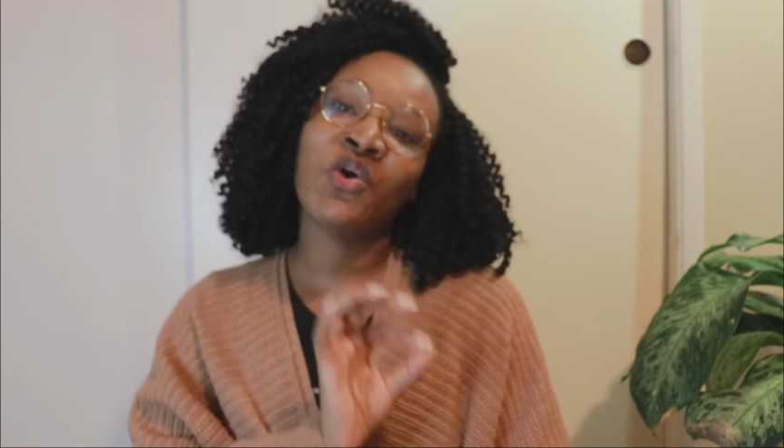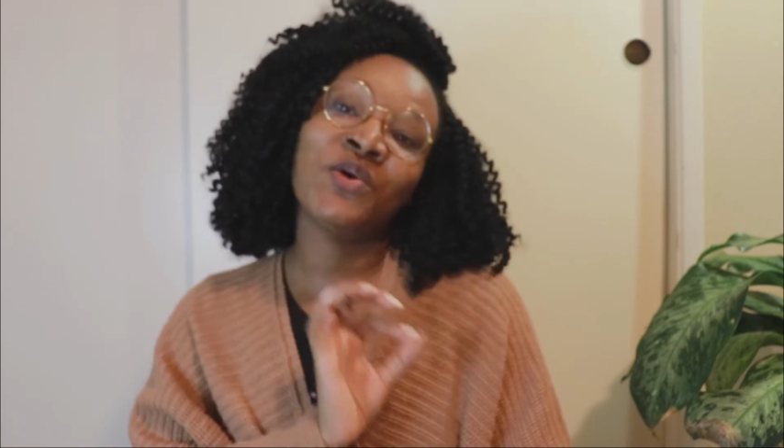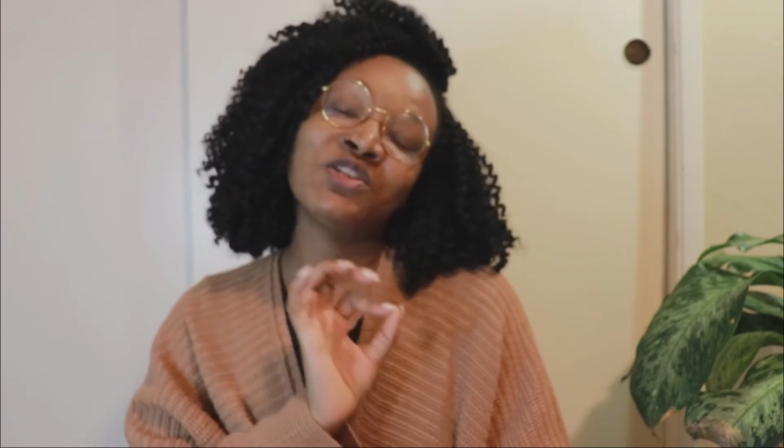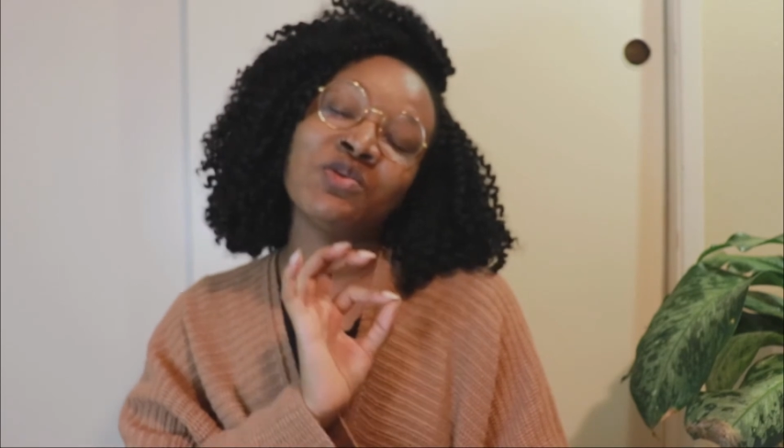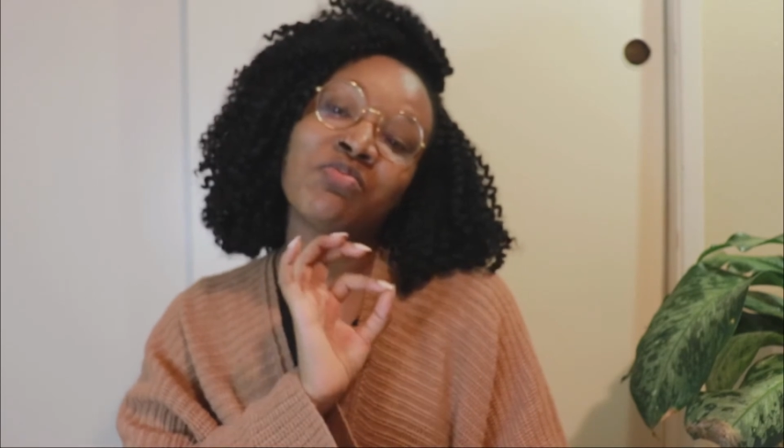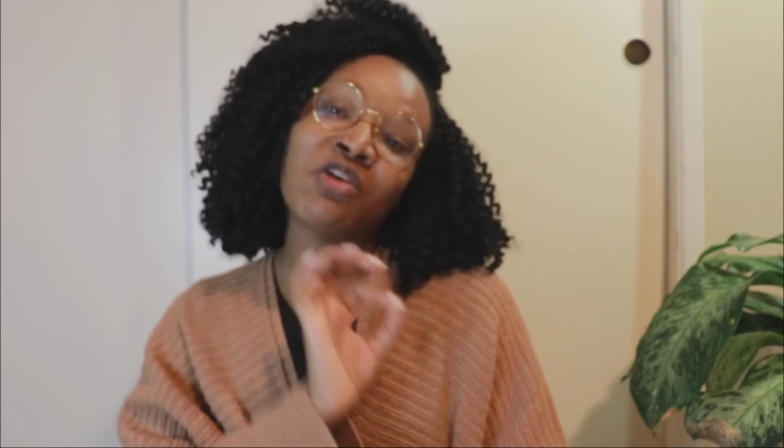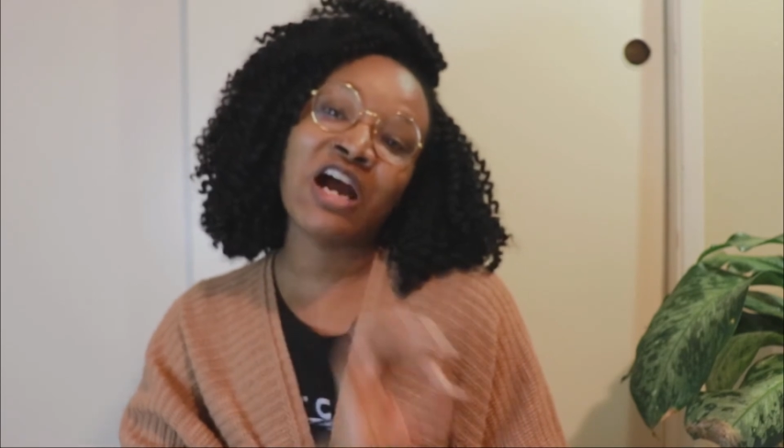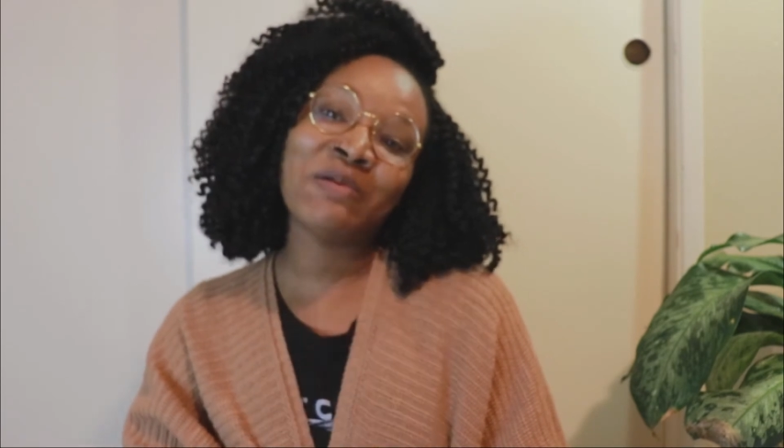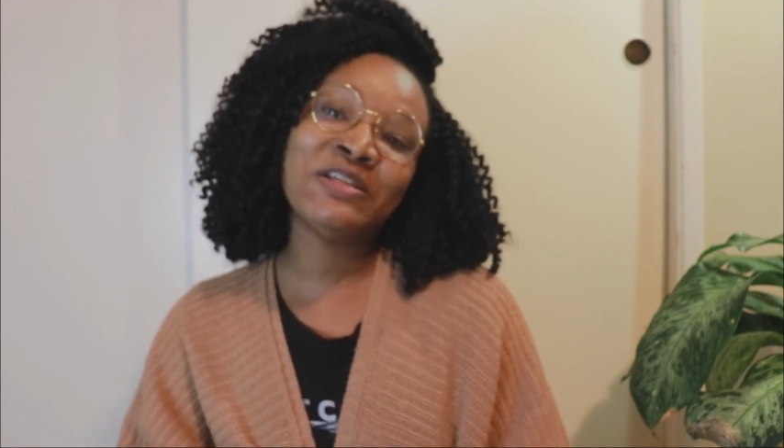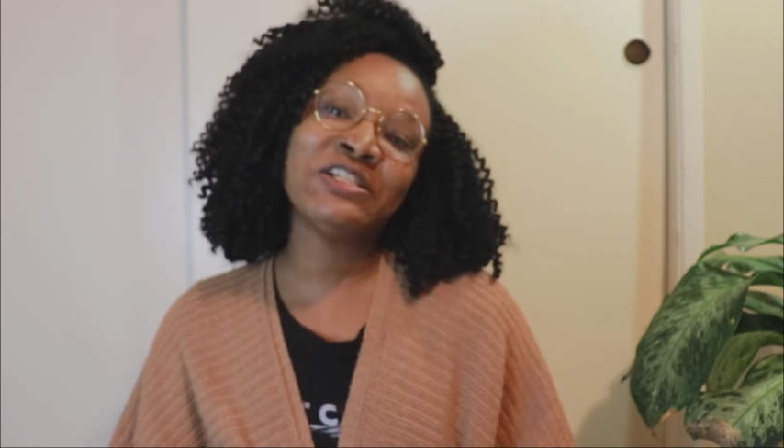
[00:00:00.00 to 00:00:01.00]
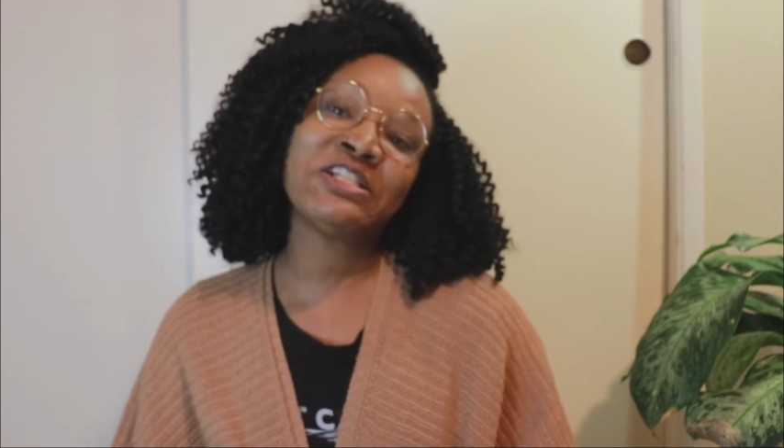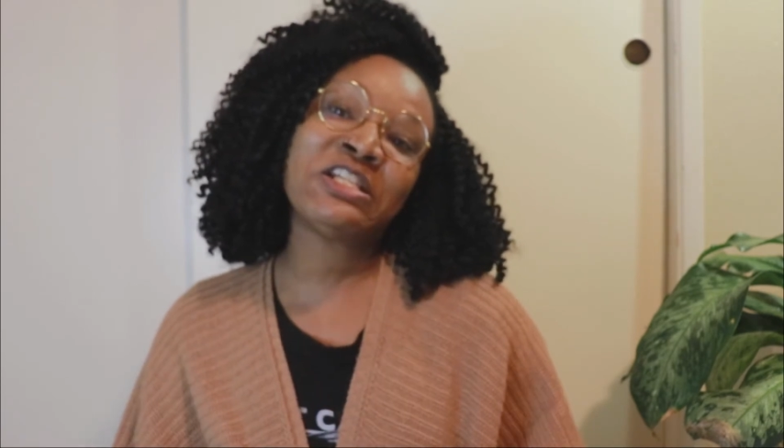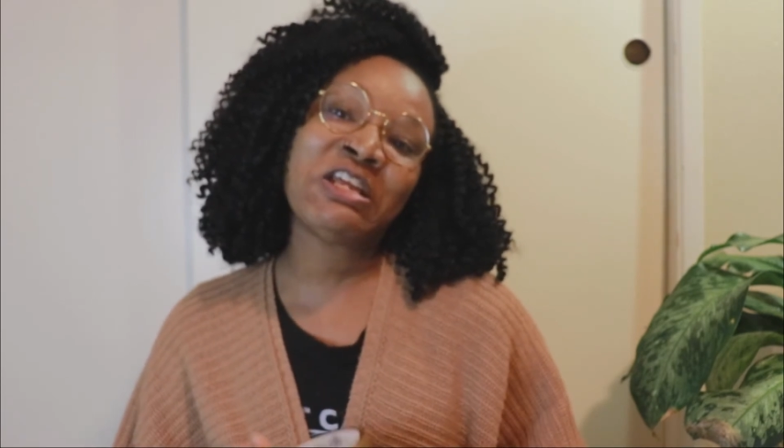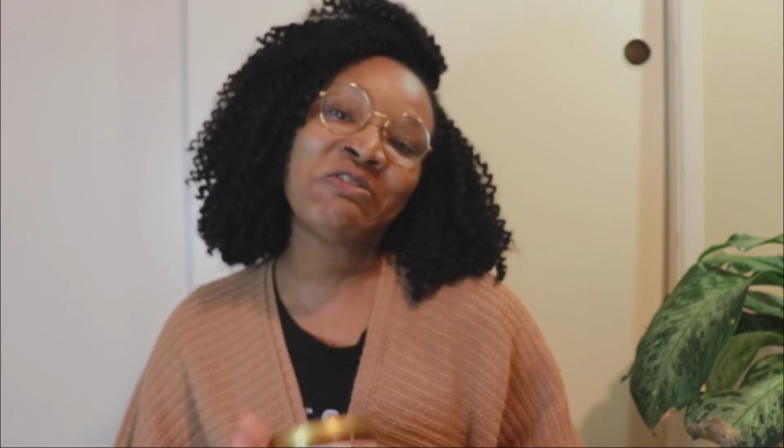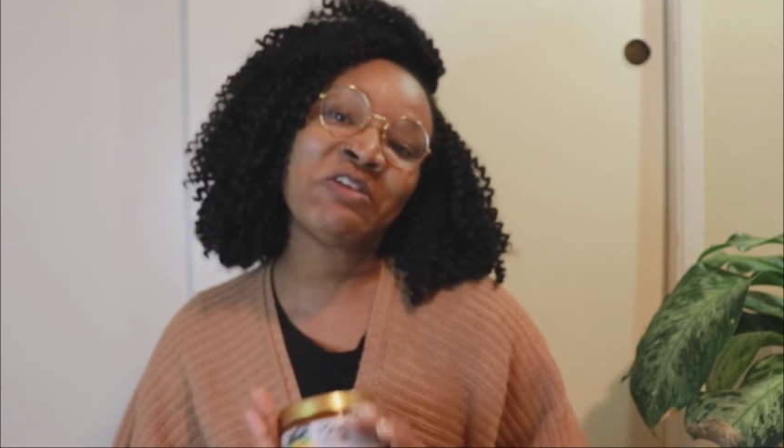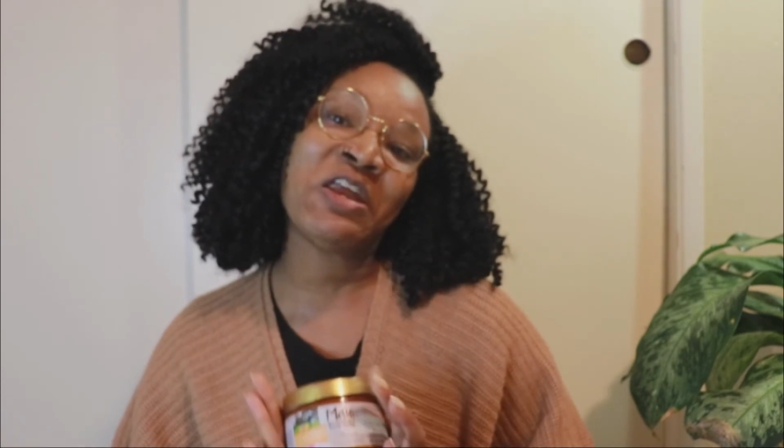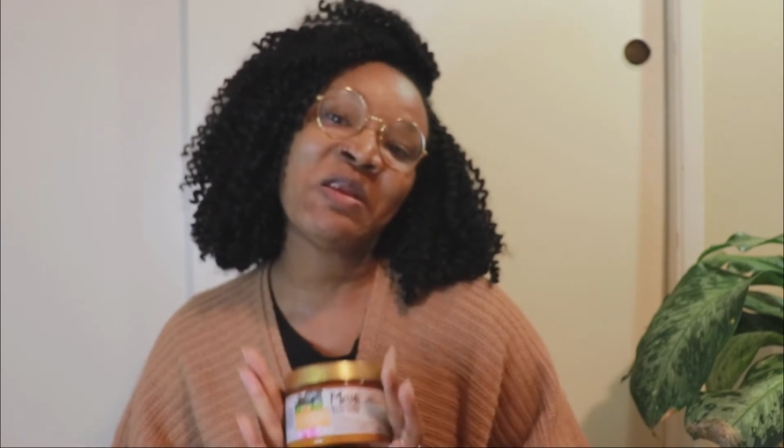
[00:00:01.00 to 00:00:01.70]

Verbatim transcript: going to probably just leave it